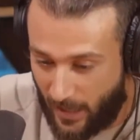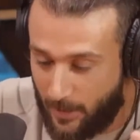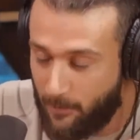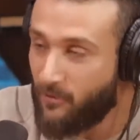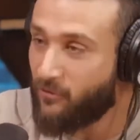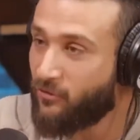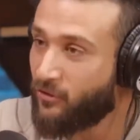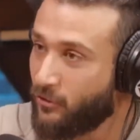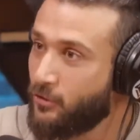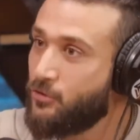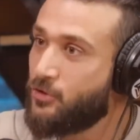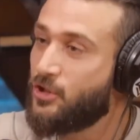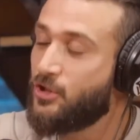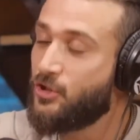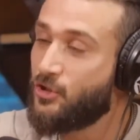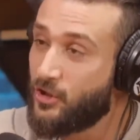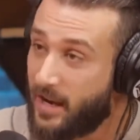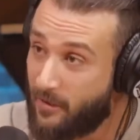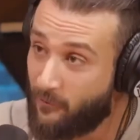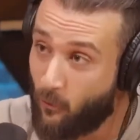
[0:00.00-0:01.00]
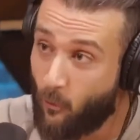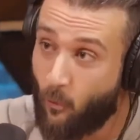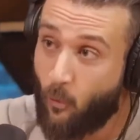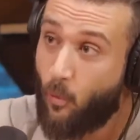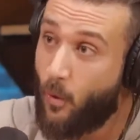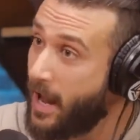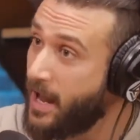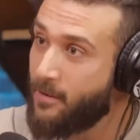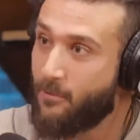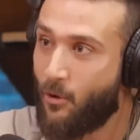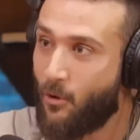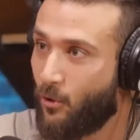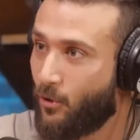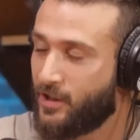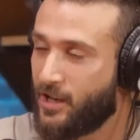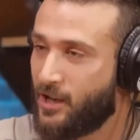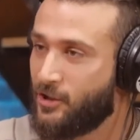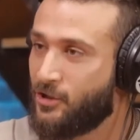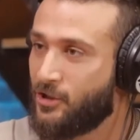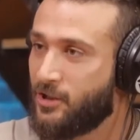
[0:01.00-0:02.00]
type of solution should have way
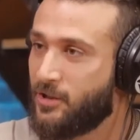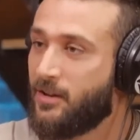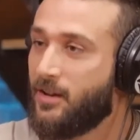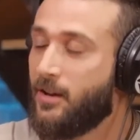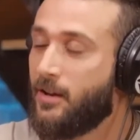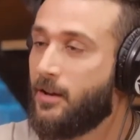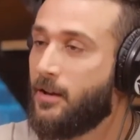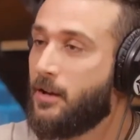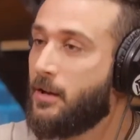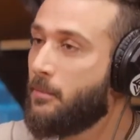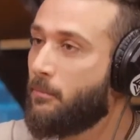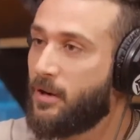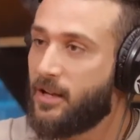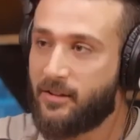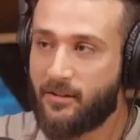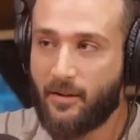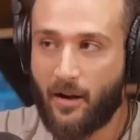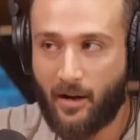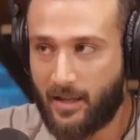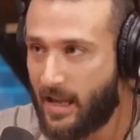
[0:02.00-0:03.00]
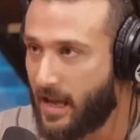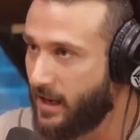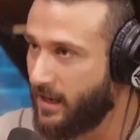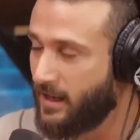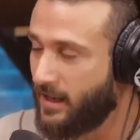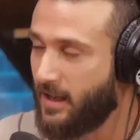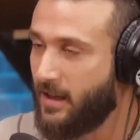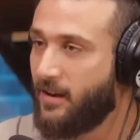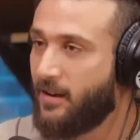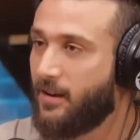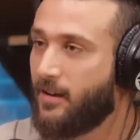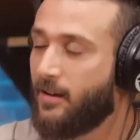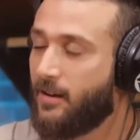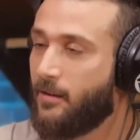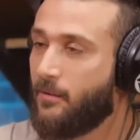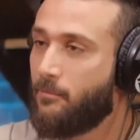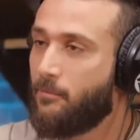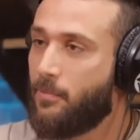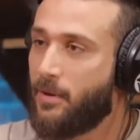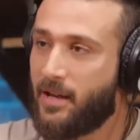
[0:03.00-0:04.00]
more attention, but it's not getting it
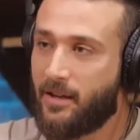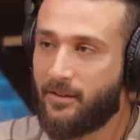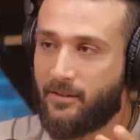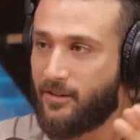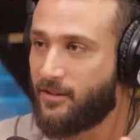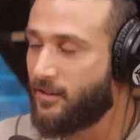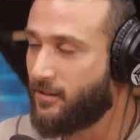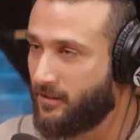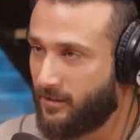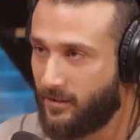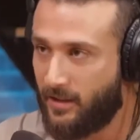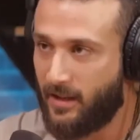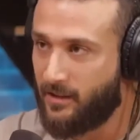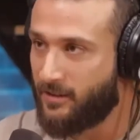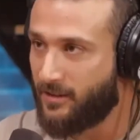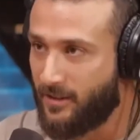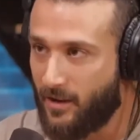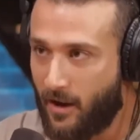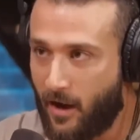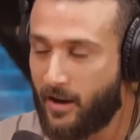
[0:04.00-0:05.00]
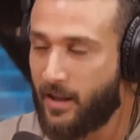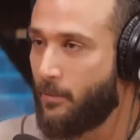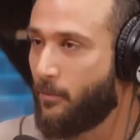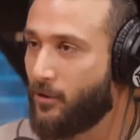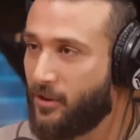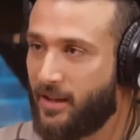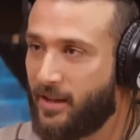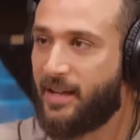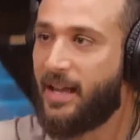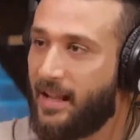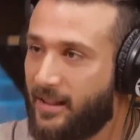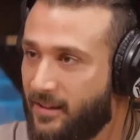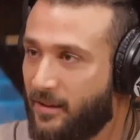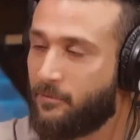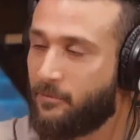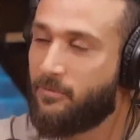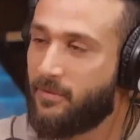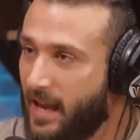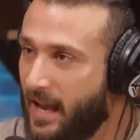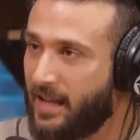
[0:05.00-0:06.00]
because it's not able to
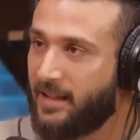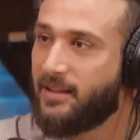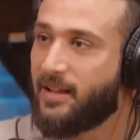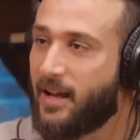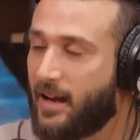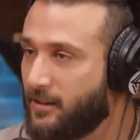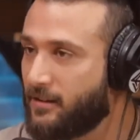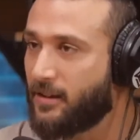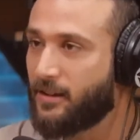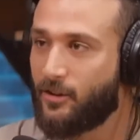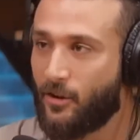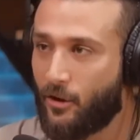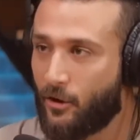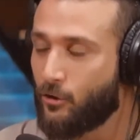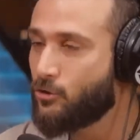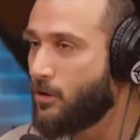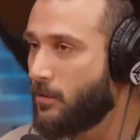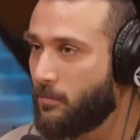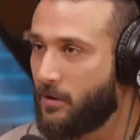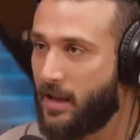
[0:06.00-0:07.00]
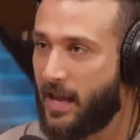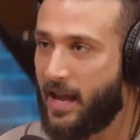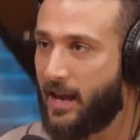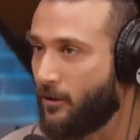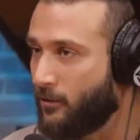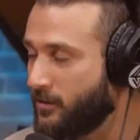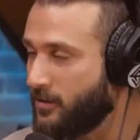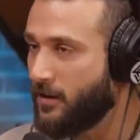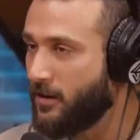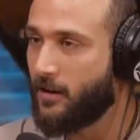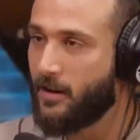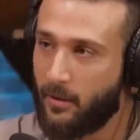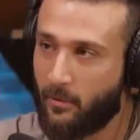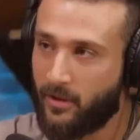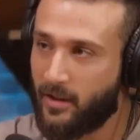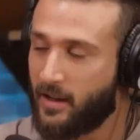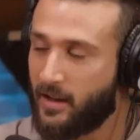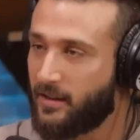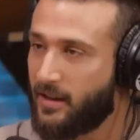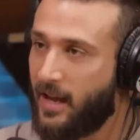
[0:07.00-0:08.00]
get the headlines like Donald Trump can, or it's not
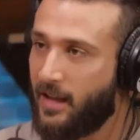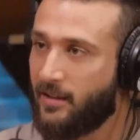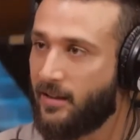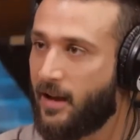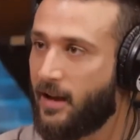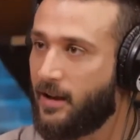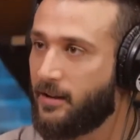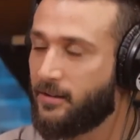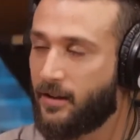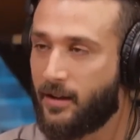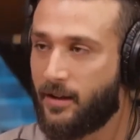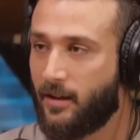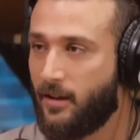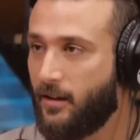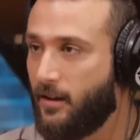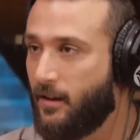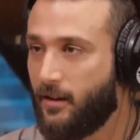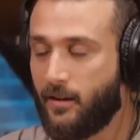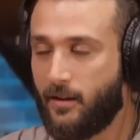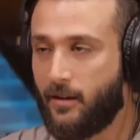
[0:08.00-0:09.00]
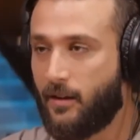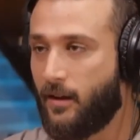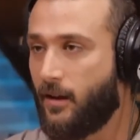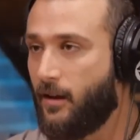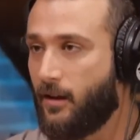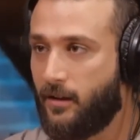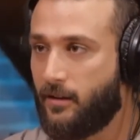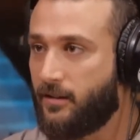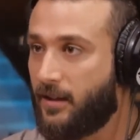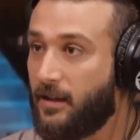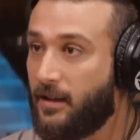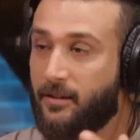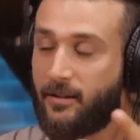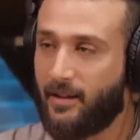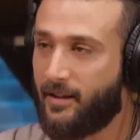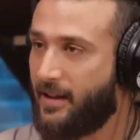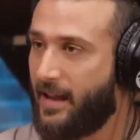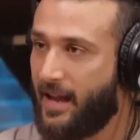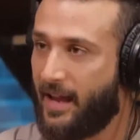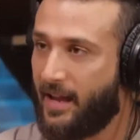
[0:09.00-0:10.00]
able to get the headlines like
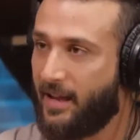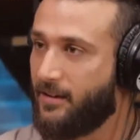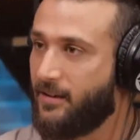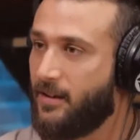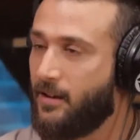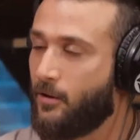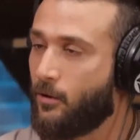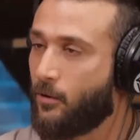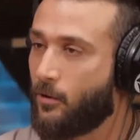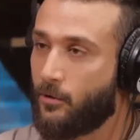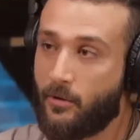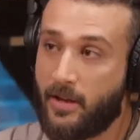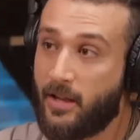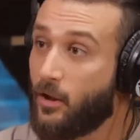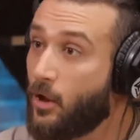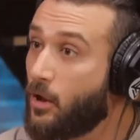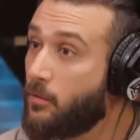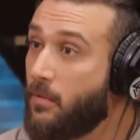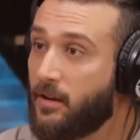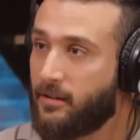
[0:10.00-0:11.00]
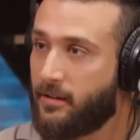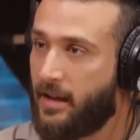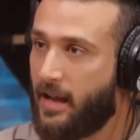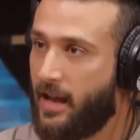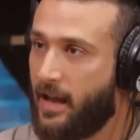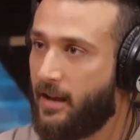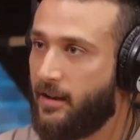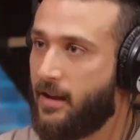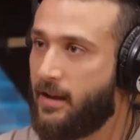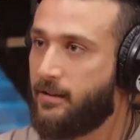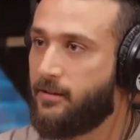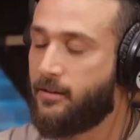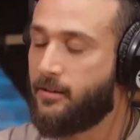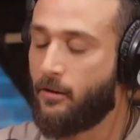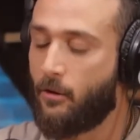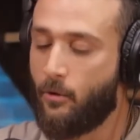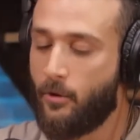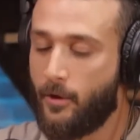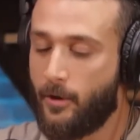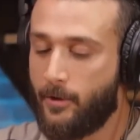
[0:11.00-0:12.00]
Tesla can, or Elon Musk can. And
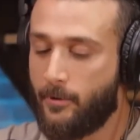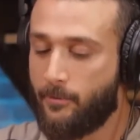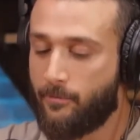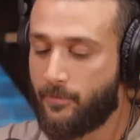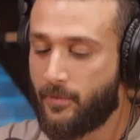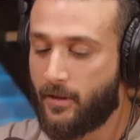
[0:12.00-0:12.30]
so